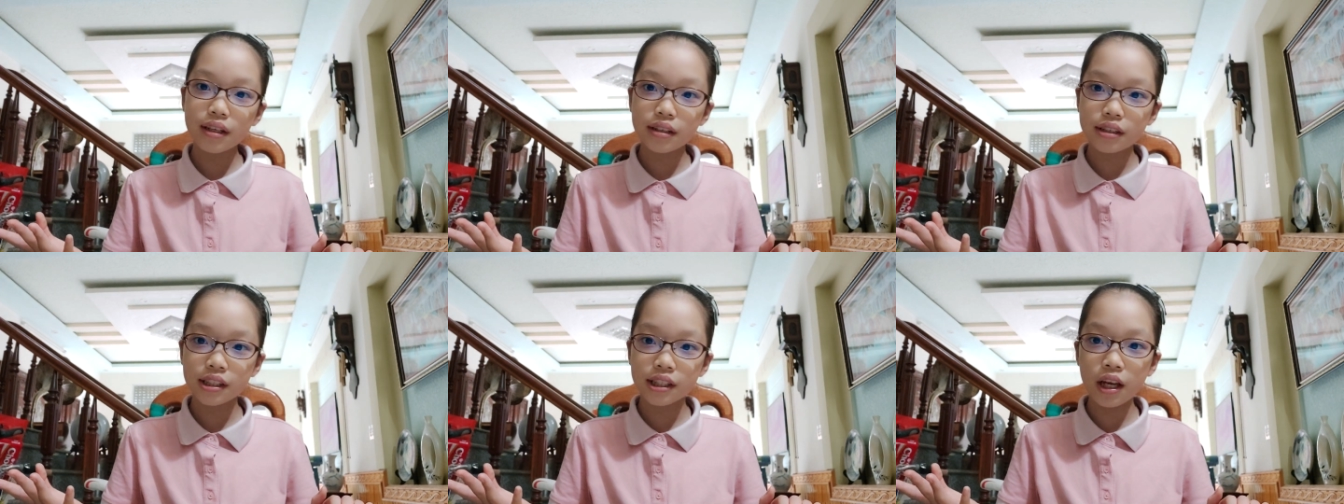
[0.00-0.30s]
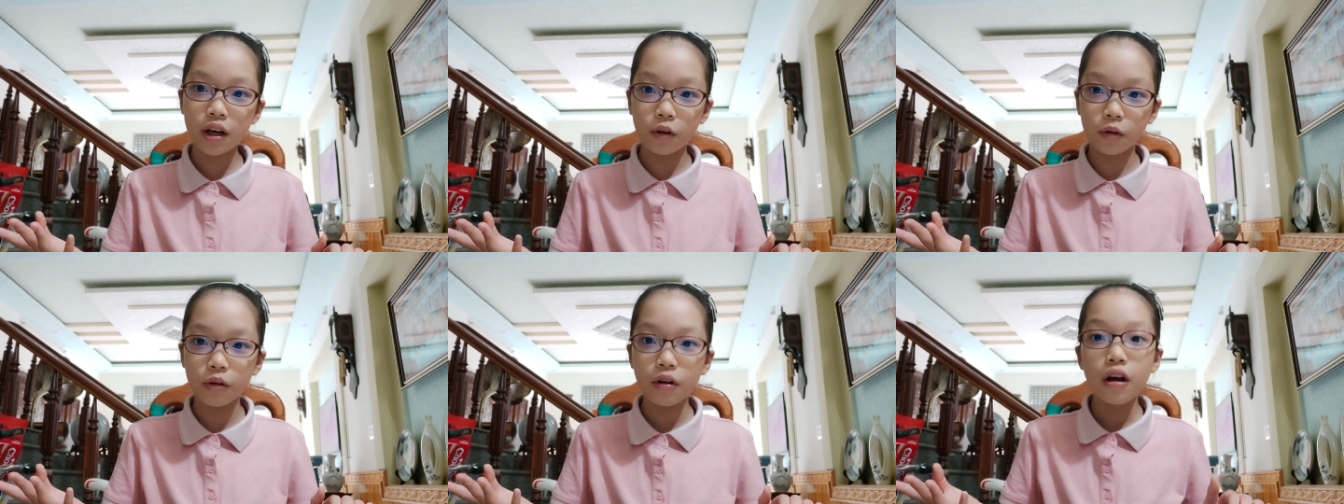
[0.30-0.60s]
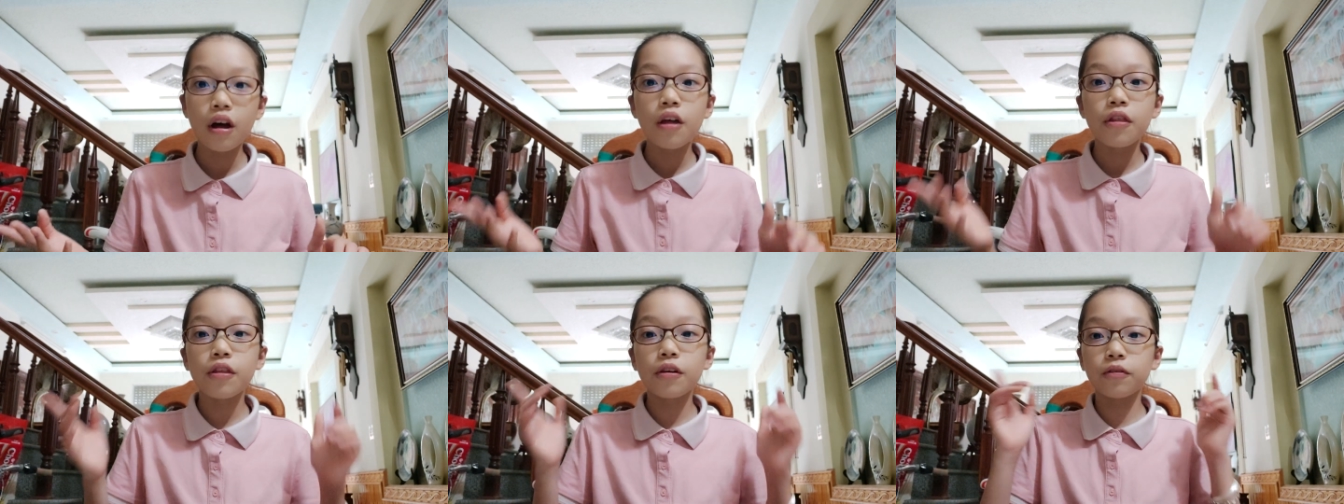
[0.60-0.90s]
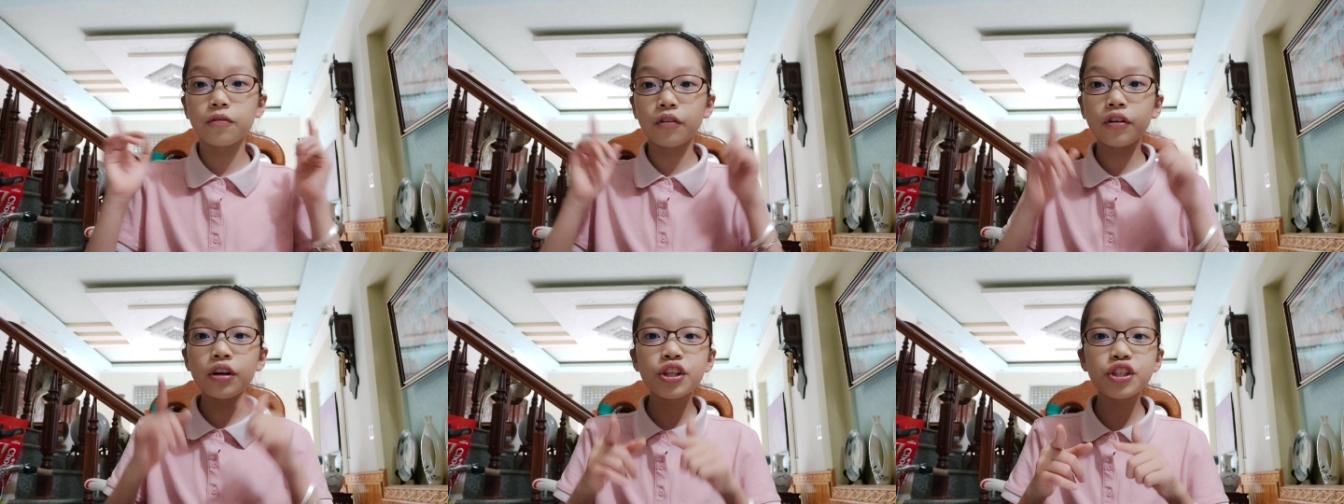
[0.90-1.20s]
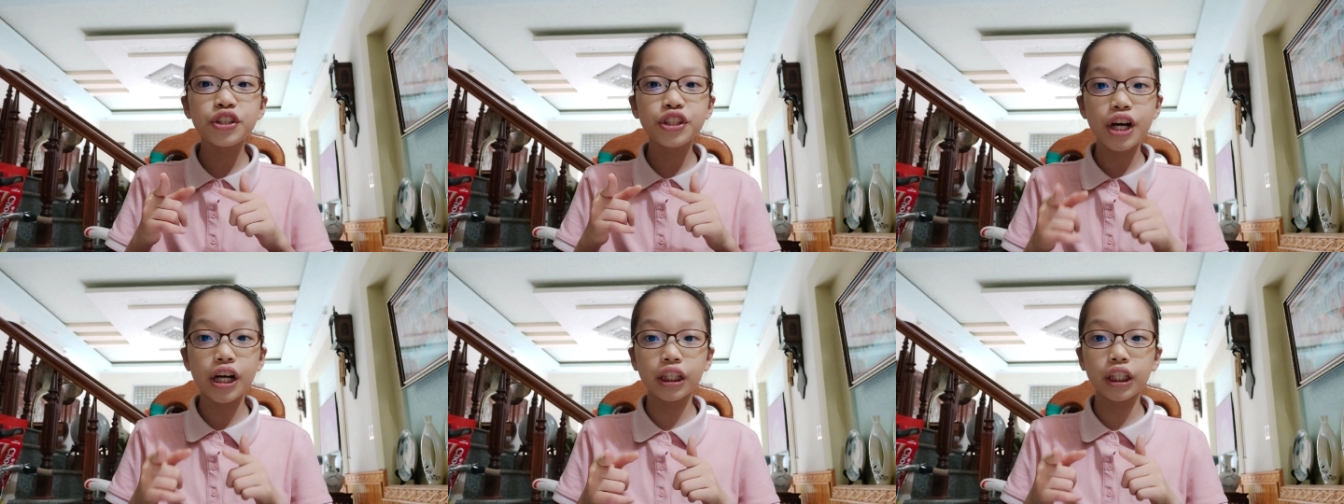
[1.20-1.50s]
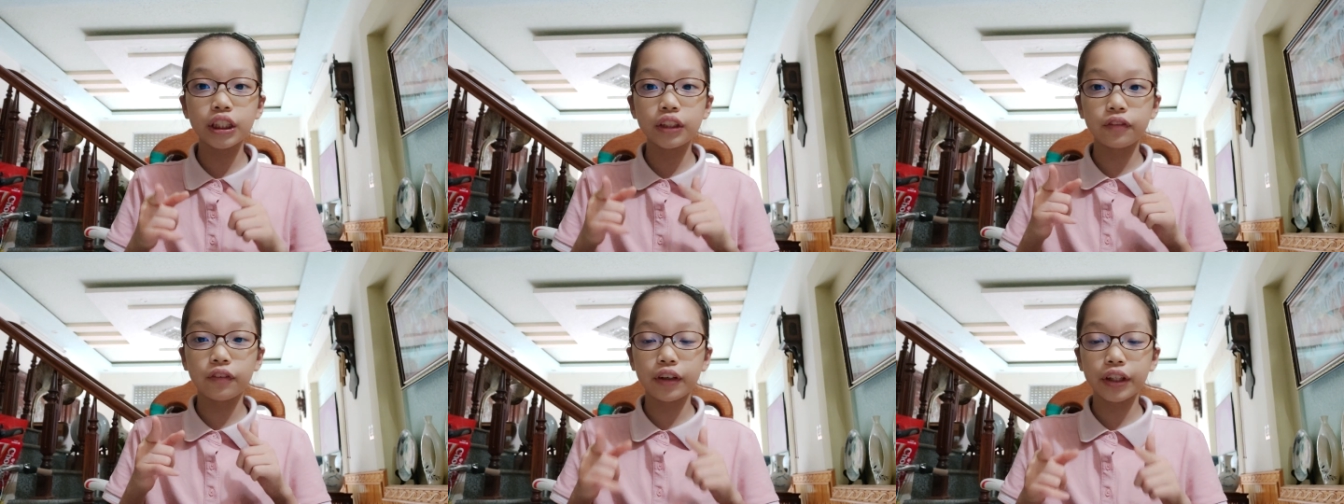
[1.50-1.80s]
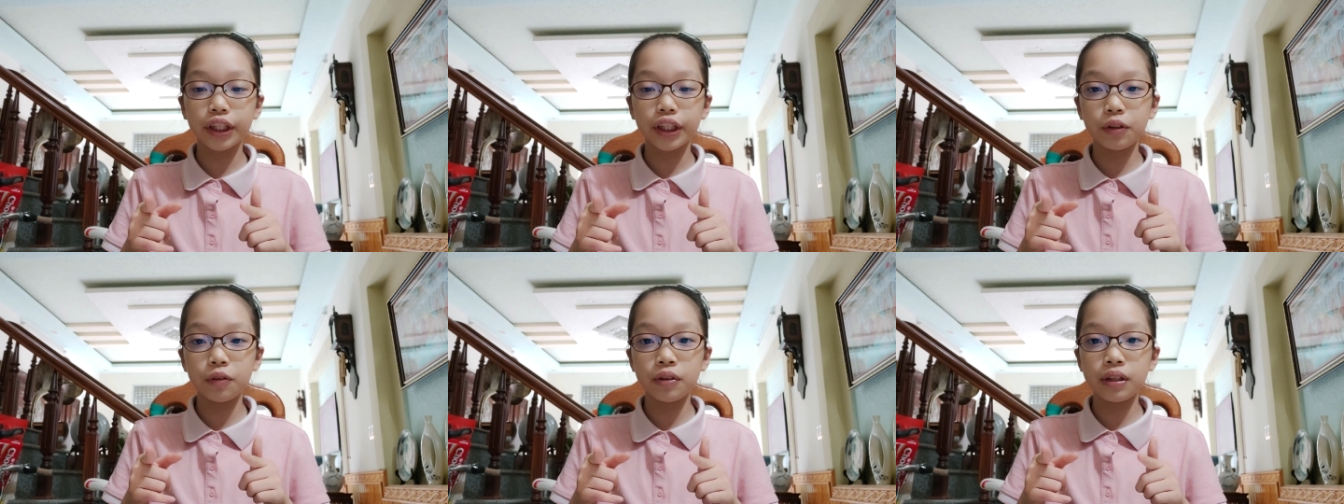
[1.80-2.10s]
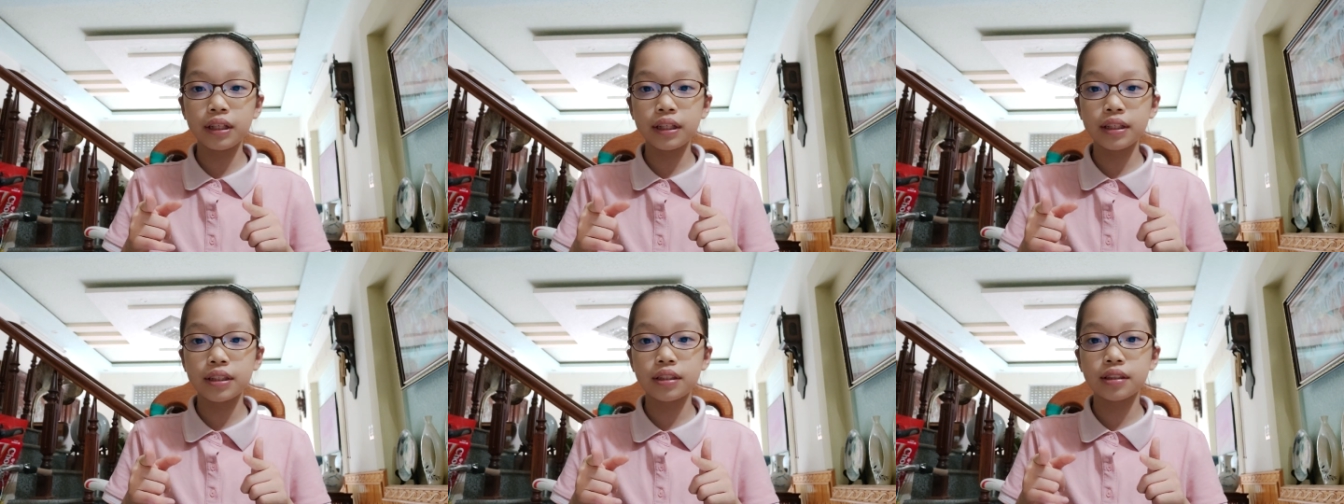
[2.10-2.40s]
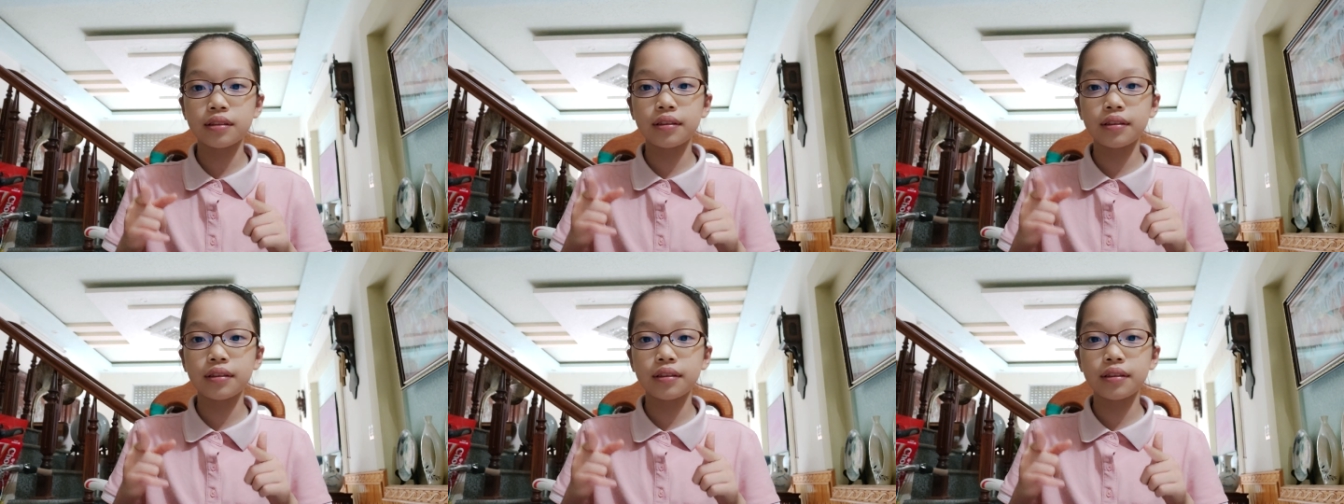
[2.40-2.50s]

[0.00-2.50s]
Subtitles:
So, the first challenge for you is